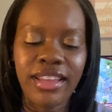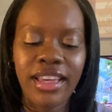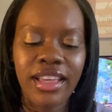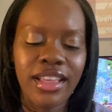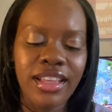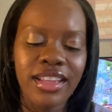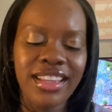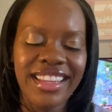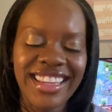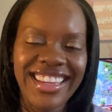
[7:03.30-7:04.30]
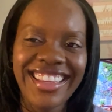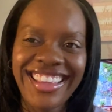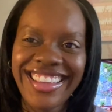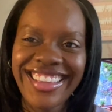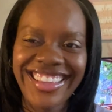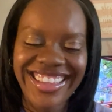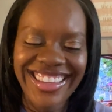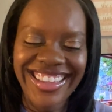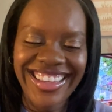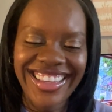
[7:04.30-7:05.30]
that.
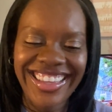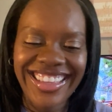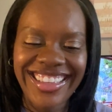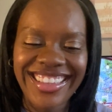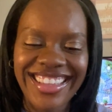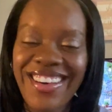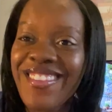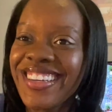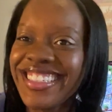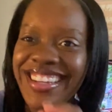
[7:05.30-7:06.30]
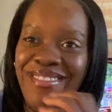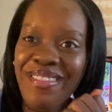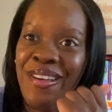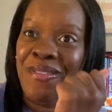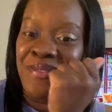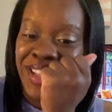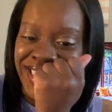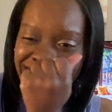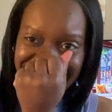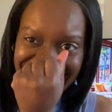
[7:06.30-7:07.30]
Oh, it did my Face
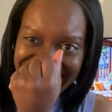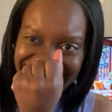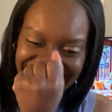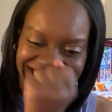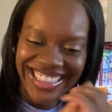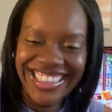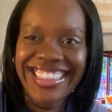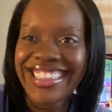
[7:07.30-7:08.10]
ID.